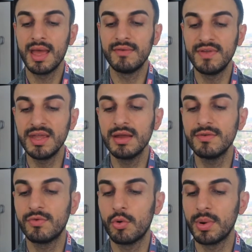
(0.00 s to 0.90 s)
A
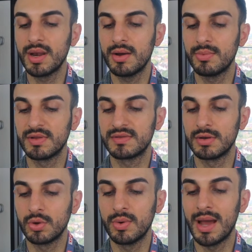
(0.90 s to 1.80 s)
vegan formula
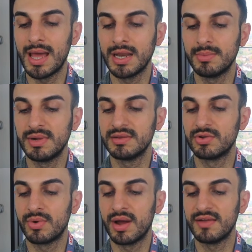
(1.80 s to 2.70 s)
with no animal
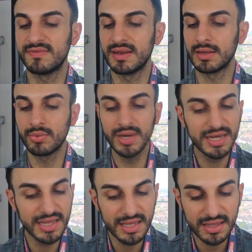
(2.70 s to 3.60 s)
derived
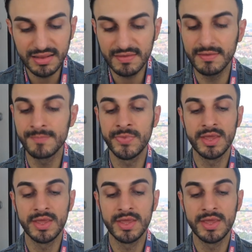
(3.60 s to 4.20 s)
ingredients,